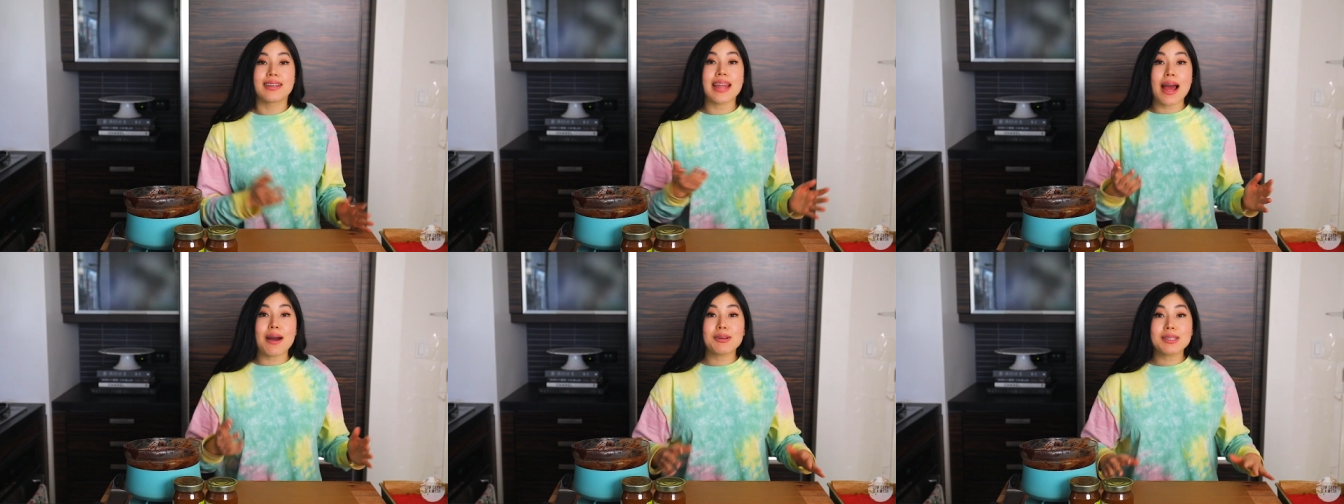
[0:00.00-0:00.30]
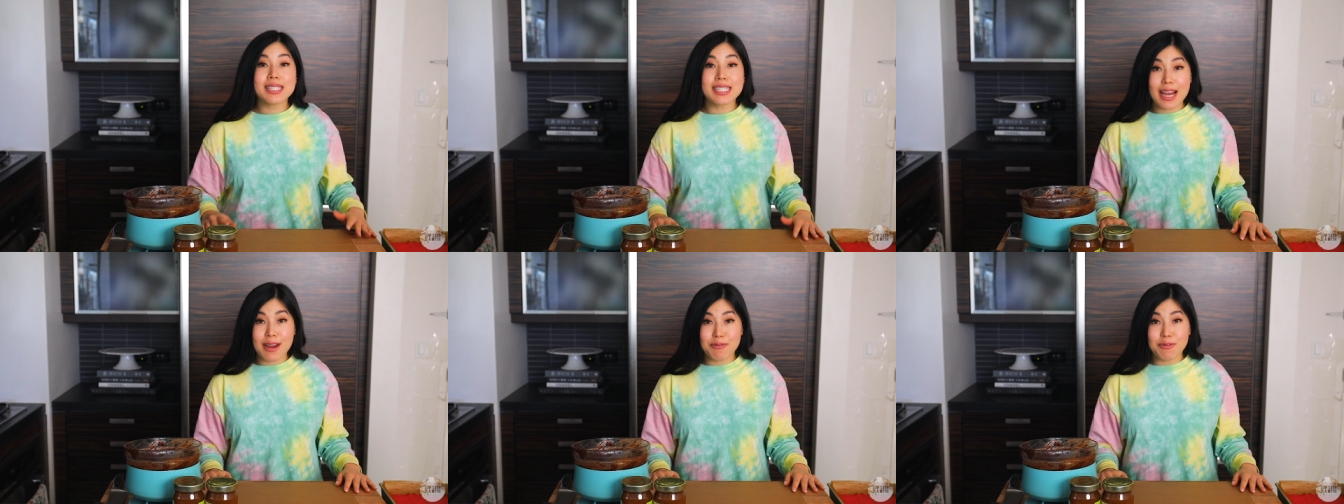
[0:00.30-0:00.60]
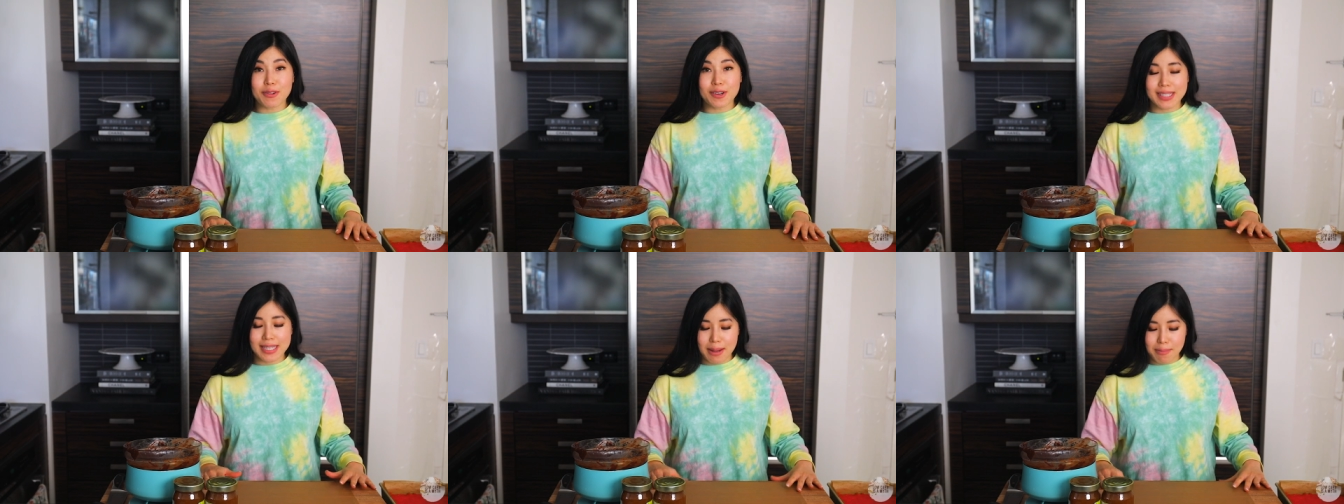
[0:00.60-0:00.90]
Now it's time
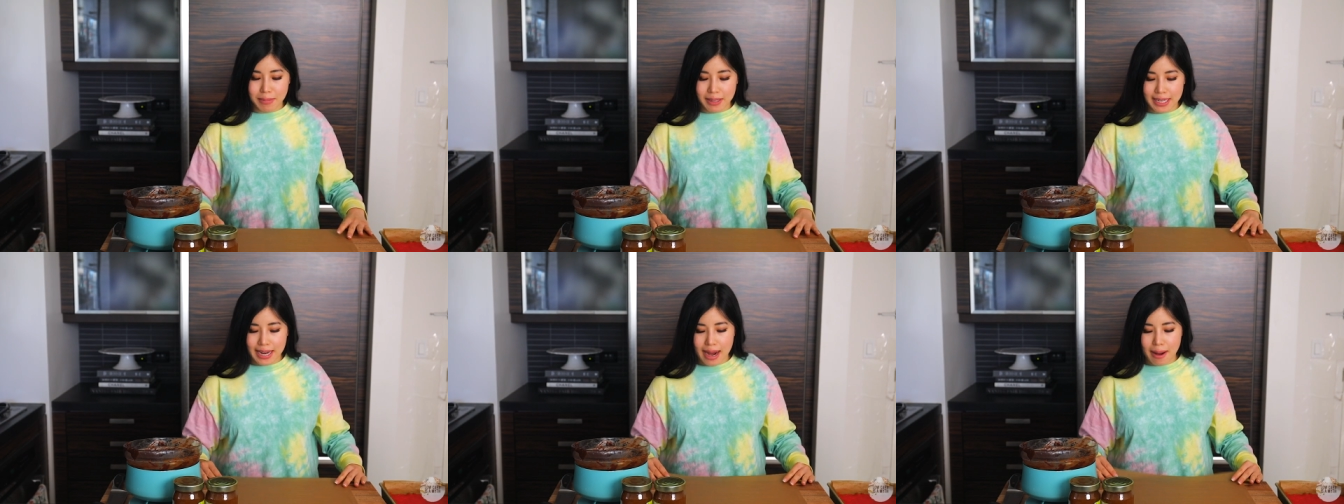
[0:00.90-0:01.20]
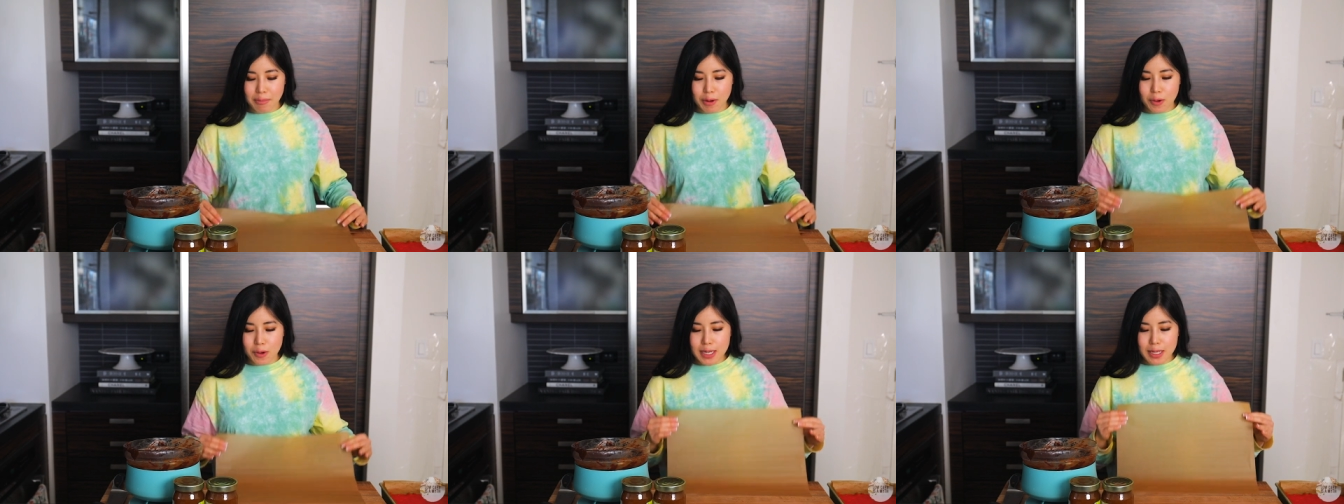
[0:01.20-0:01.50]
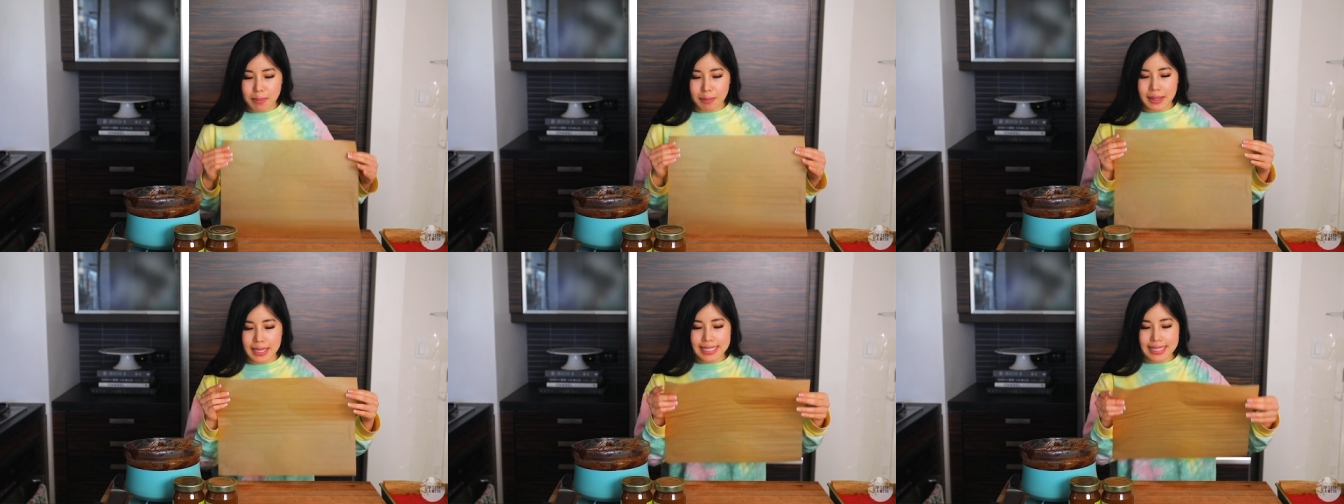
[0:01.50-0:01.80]
for assembly. I'm going
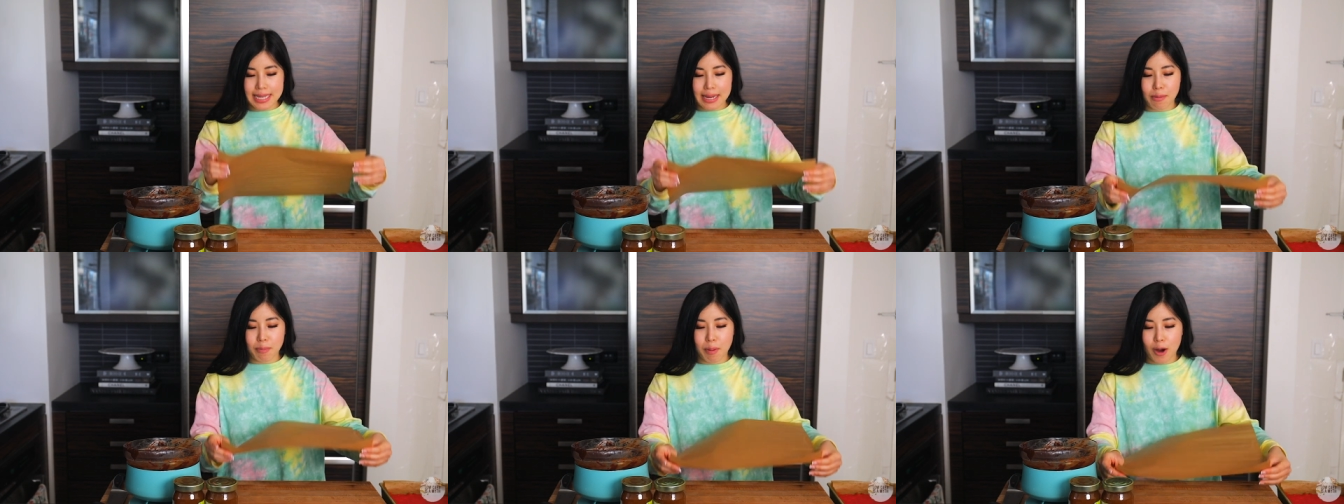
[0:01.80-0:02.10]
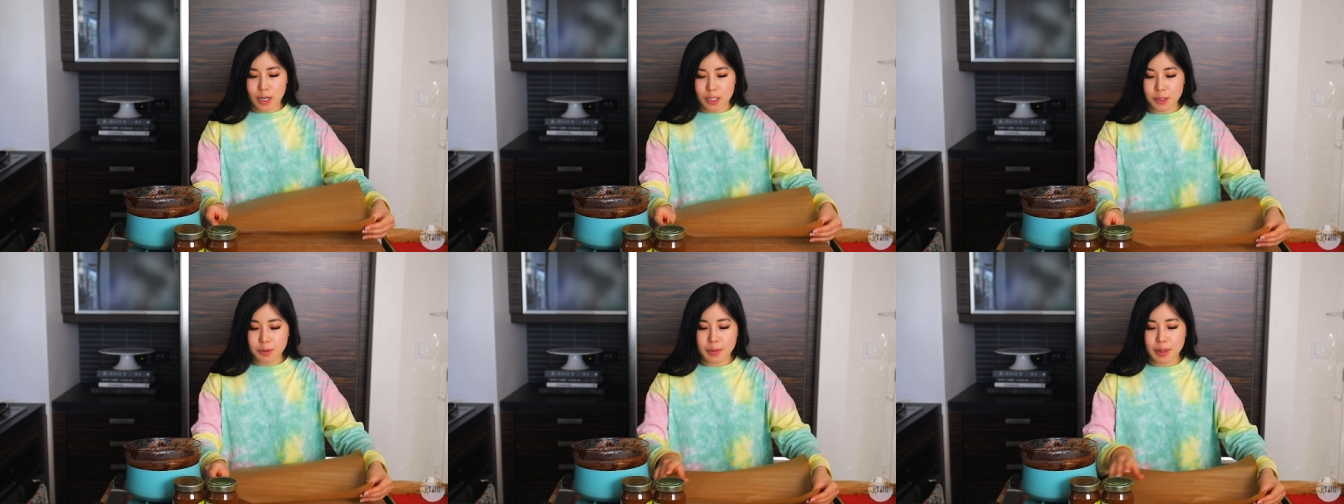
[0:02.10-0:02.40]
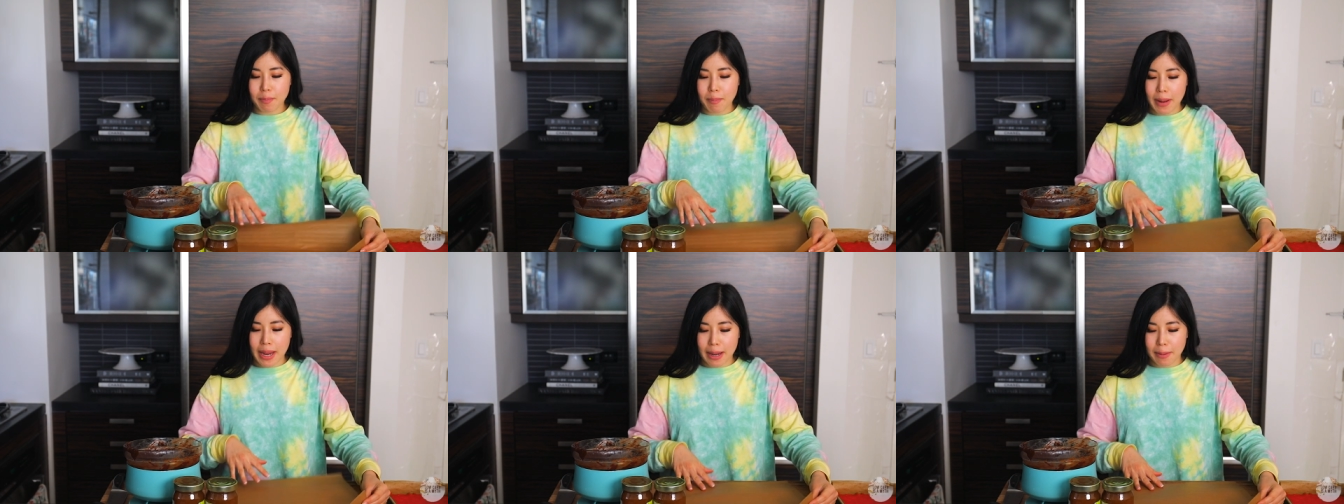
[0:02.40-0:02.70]
to place a
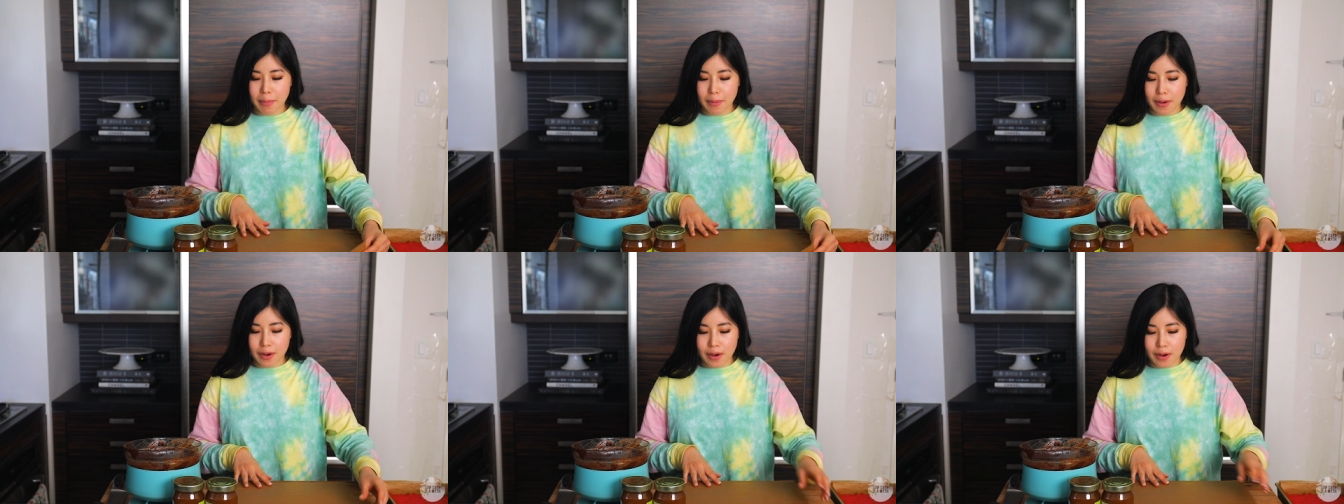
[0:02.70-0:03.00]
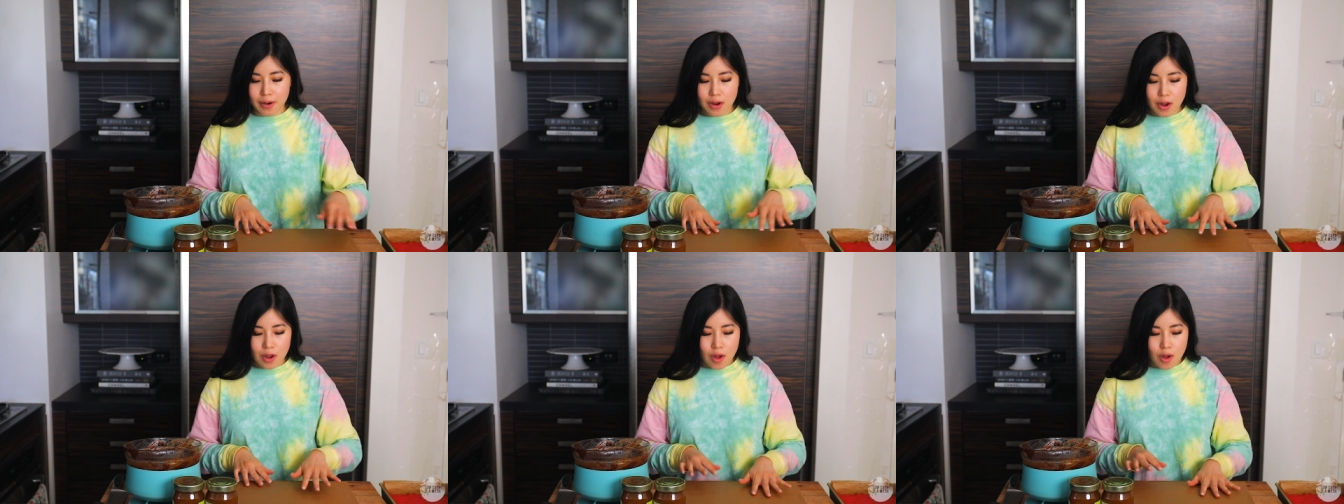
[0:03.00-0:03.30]
parchment paper